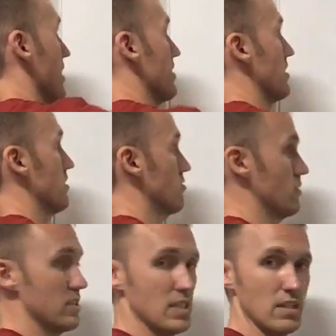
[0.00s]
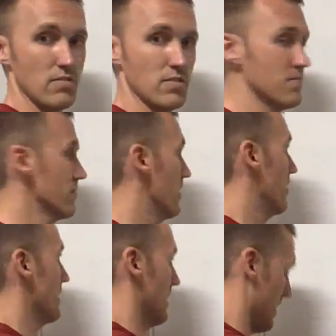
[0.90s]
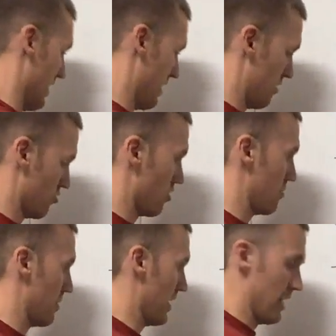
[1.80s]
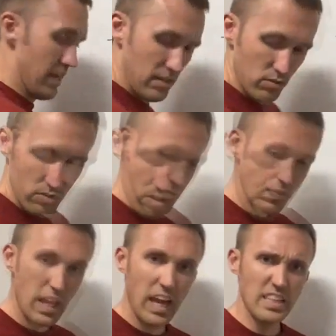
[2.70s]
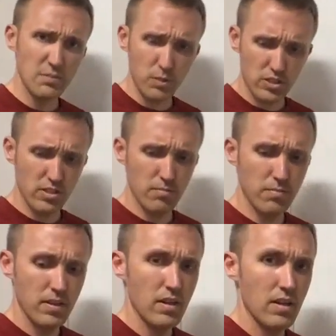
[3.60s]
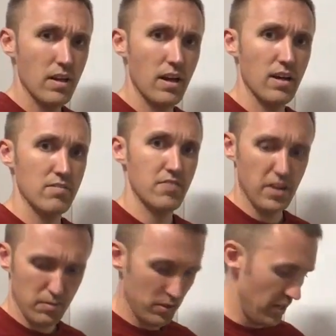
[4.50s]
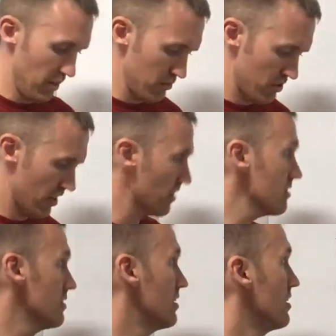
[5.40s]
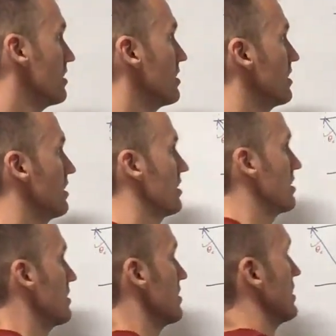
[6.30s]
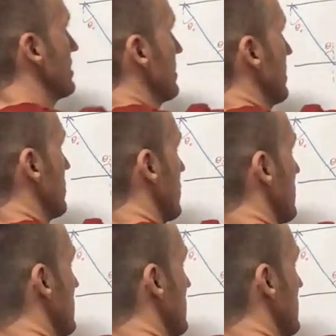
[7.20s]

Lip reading: and then it's received. All right, and again, I'll draw my angles in. And let's put some variable names here. Let's see, so